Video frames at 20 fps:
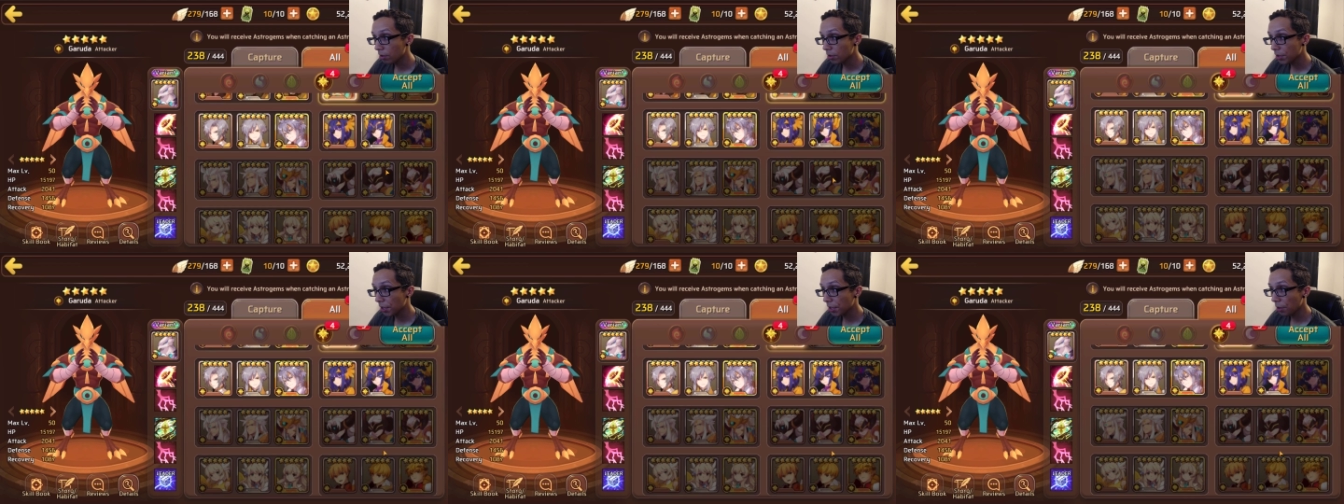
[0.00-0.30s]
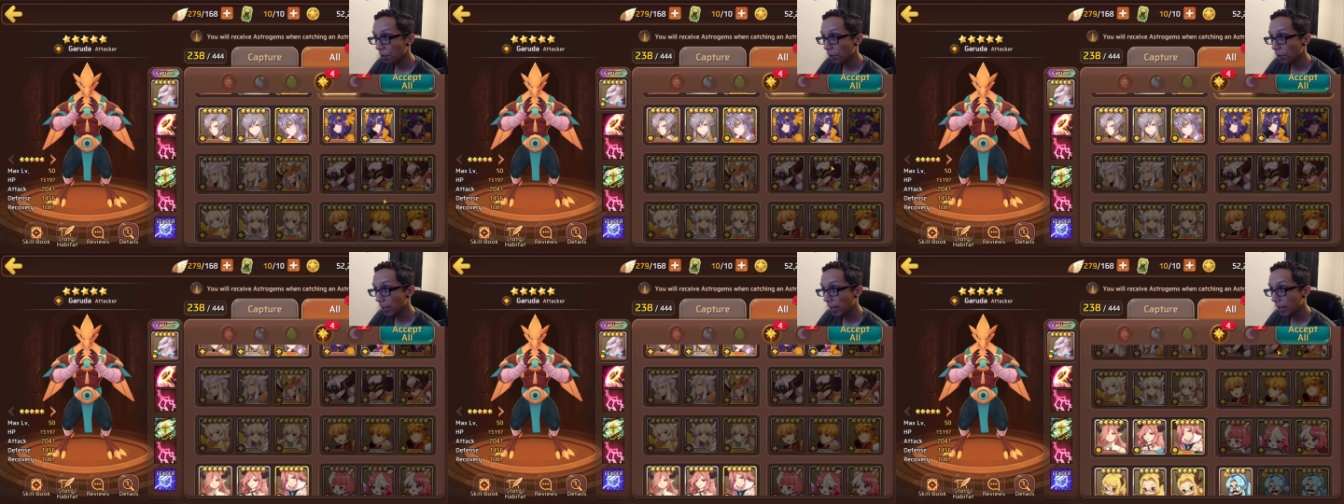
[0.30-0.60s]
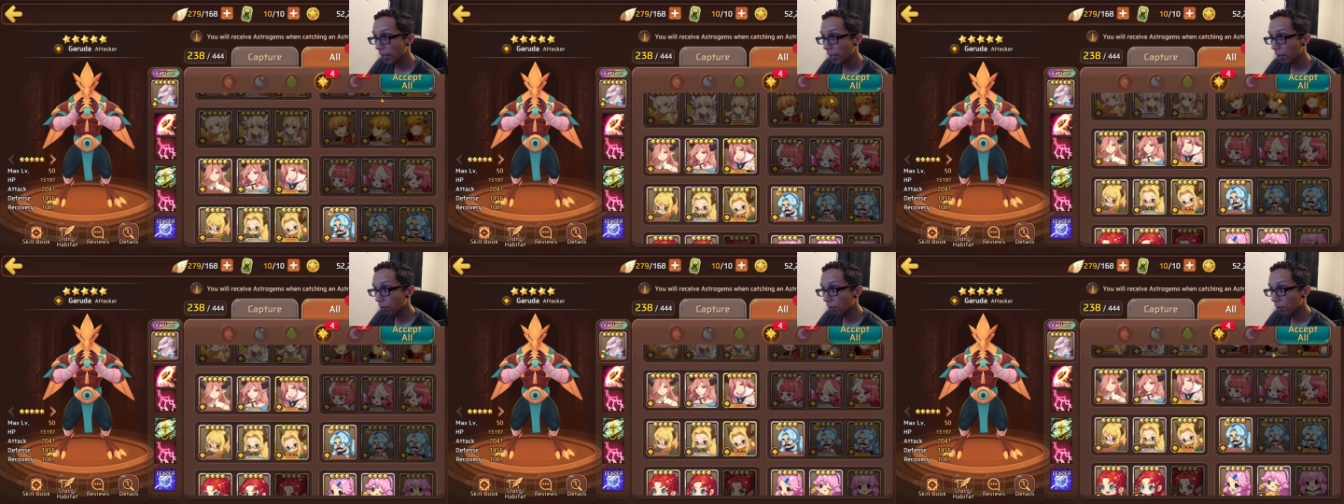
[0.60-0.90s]
so
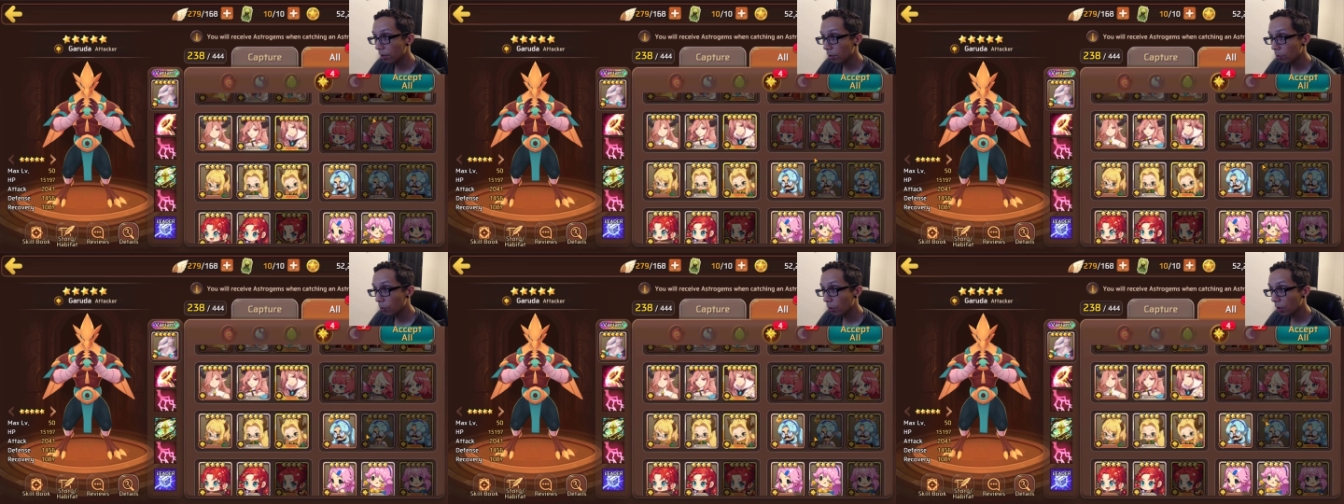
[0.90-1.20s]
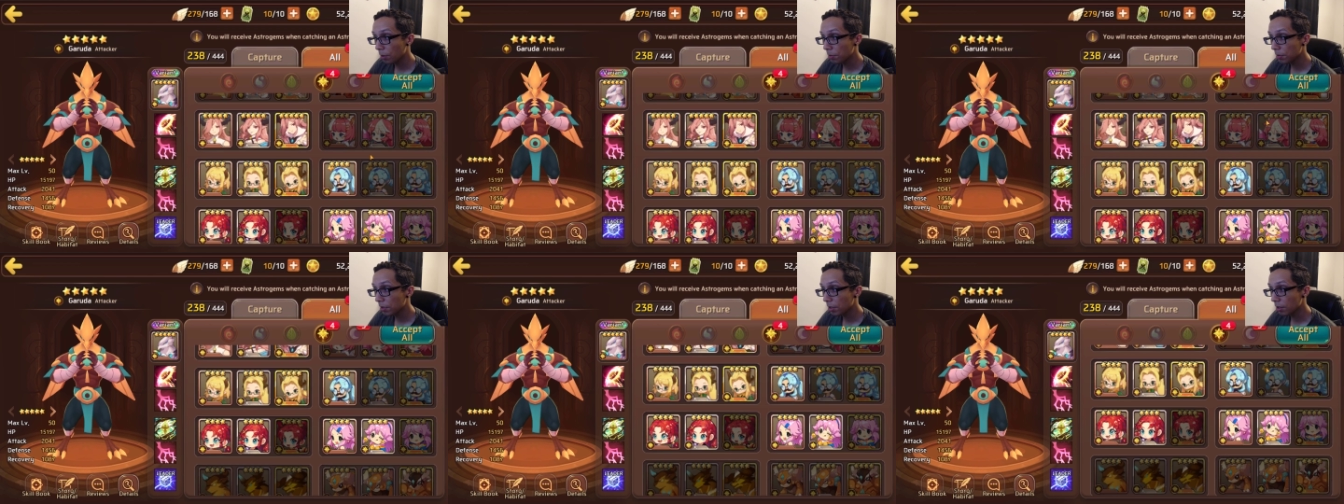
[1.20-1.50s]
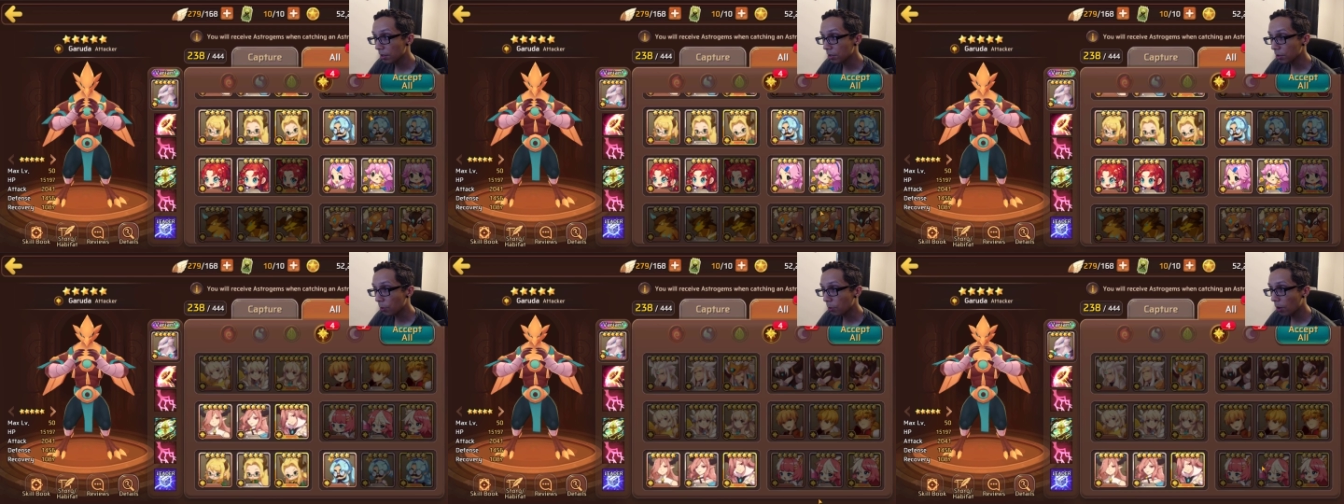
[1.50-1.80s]
Light Garuda, welcome to
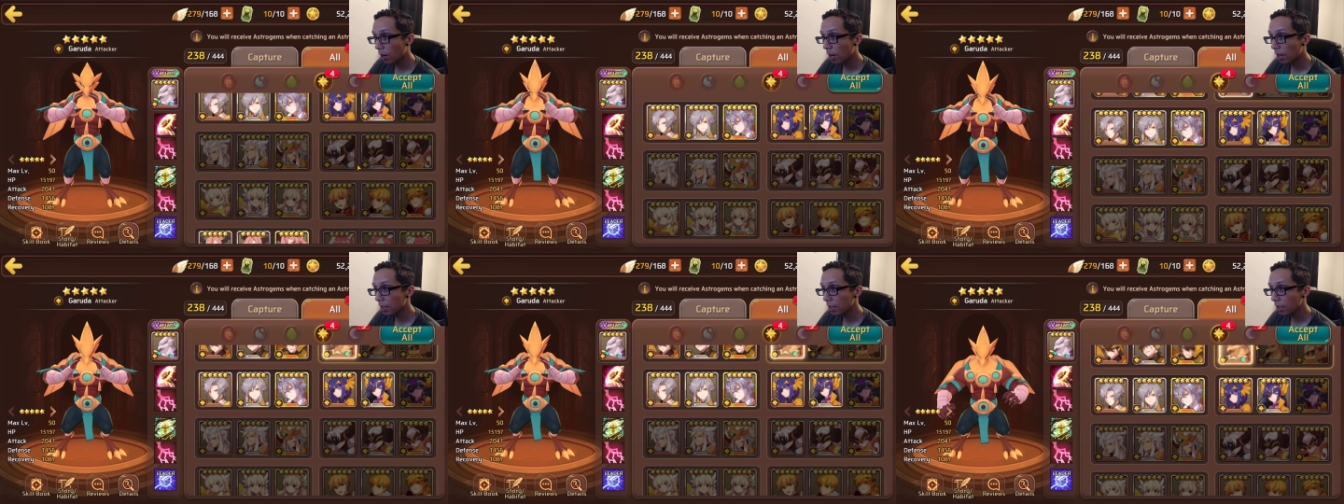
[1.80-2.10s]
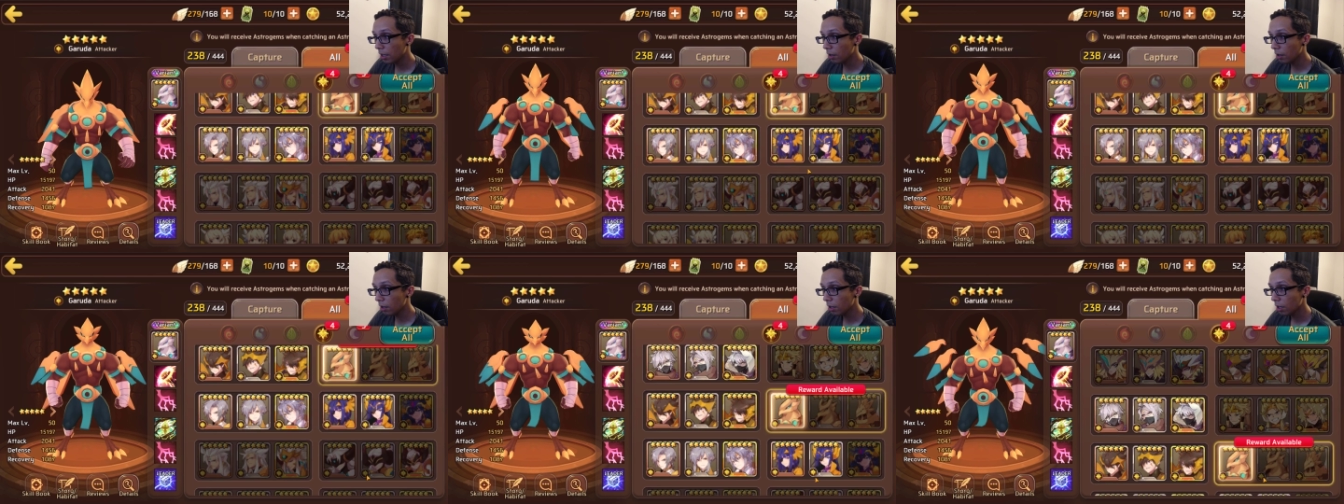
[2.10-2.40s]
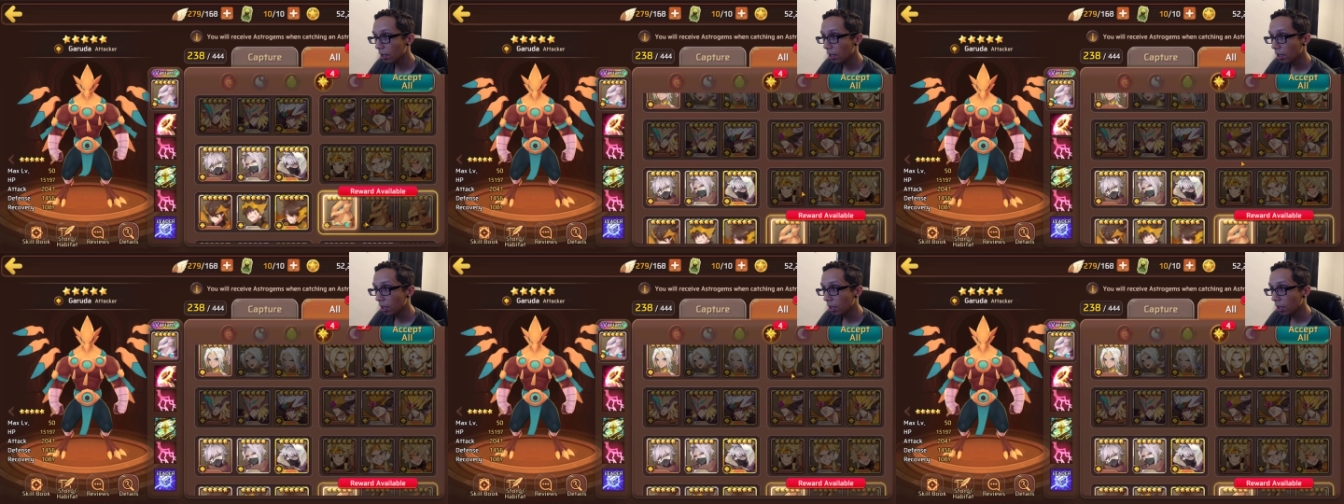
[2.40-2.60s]
the squad here.